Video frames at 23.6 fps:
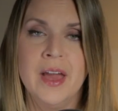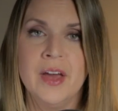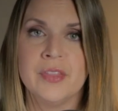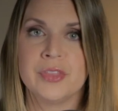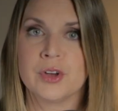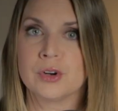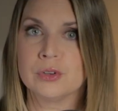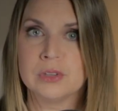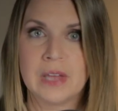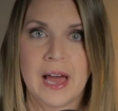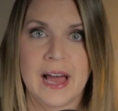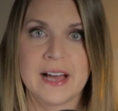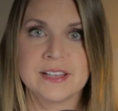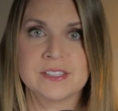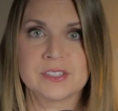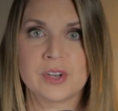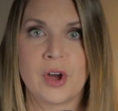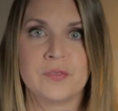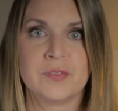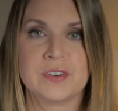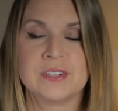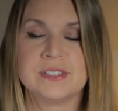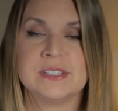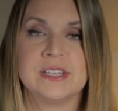Their last
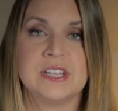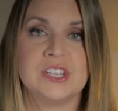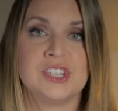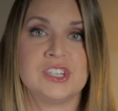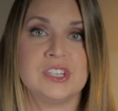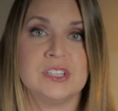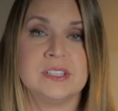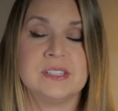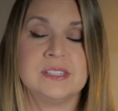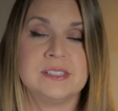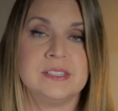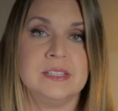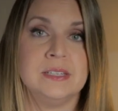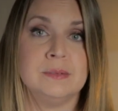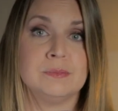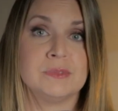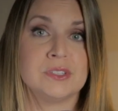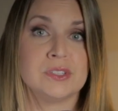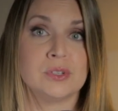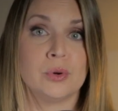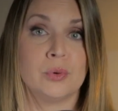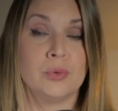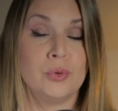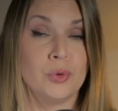conversation seemed
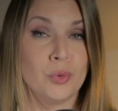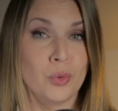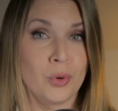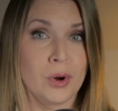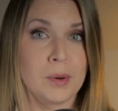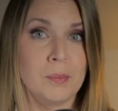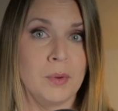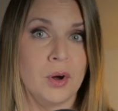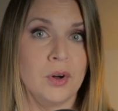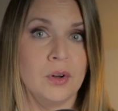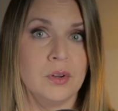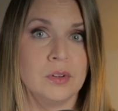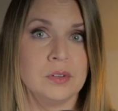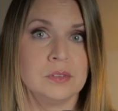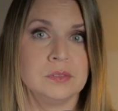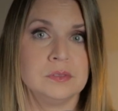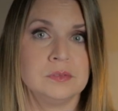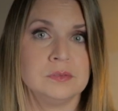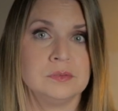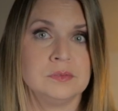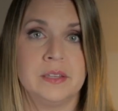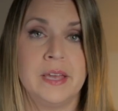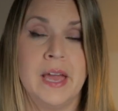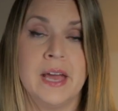so normal.
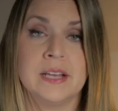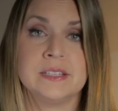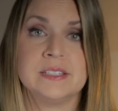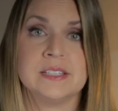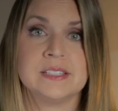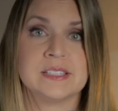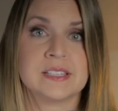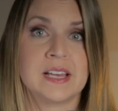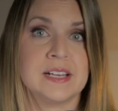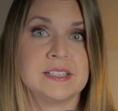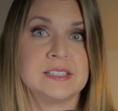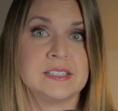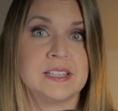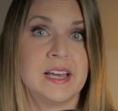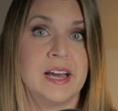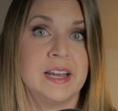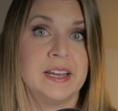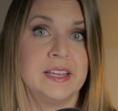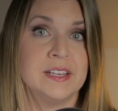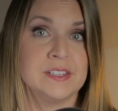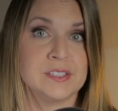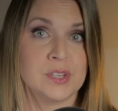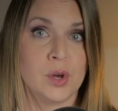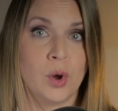They had discussed
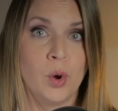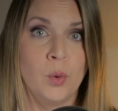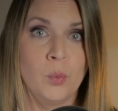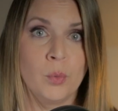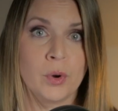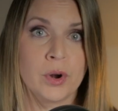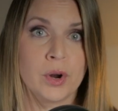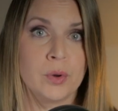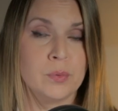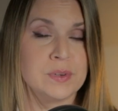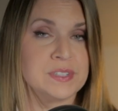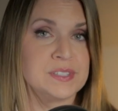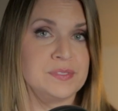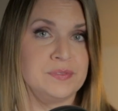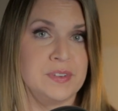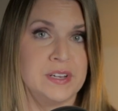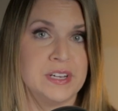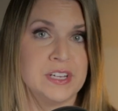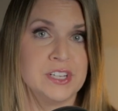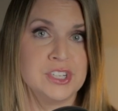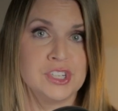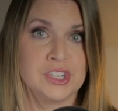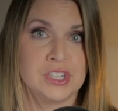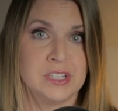that his homework was
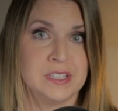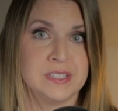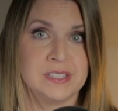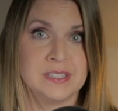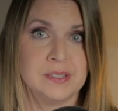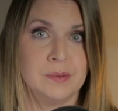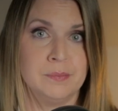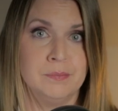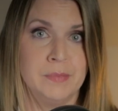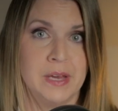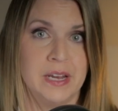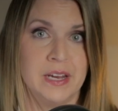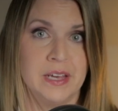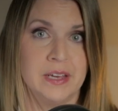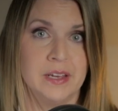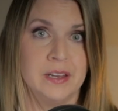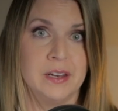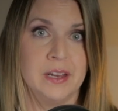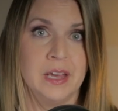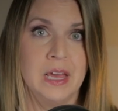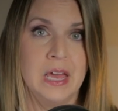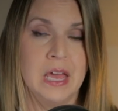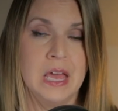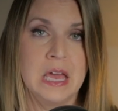finished and submitted.